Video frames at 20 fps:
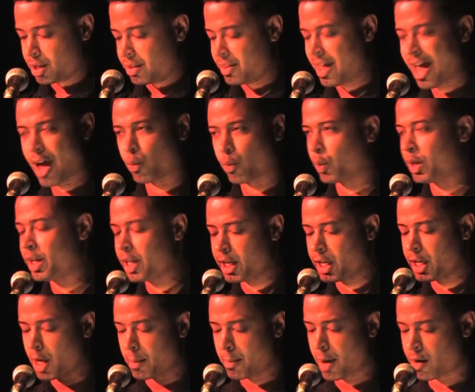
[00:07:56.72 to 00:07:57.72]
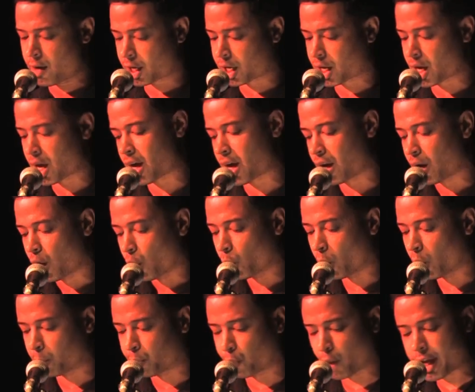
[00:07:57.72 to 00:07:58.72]
That we, America,
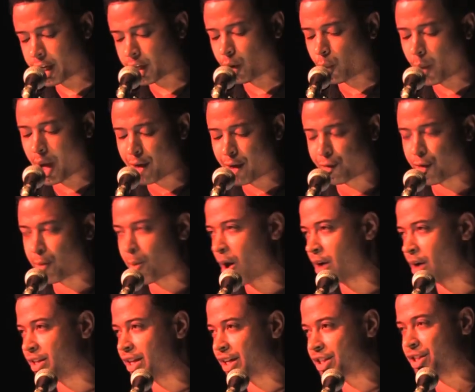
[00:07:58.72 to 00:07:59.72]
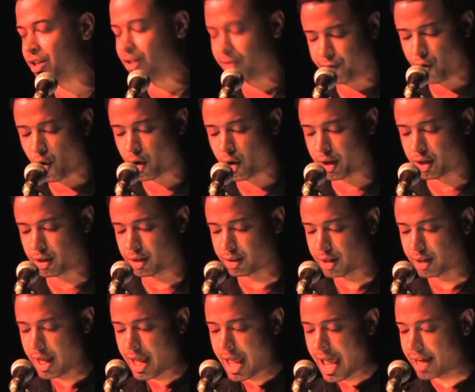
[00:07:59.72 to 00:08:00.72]
will break away from our addiction of oil
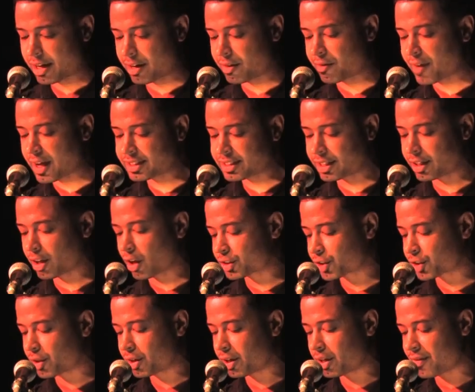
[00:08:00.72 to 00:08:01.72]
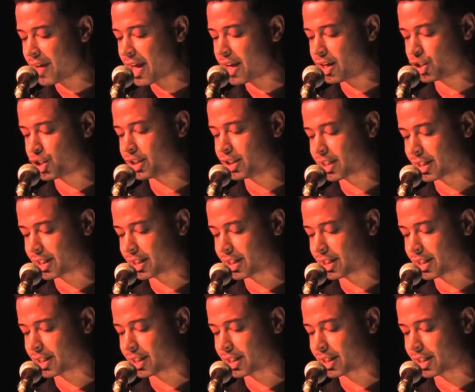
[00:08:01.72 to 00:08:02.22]
and invest in alternative energy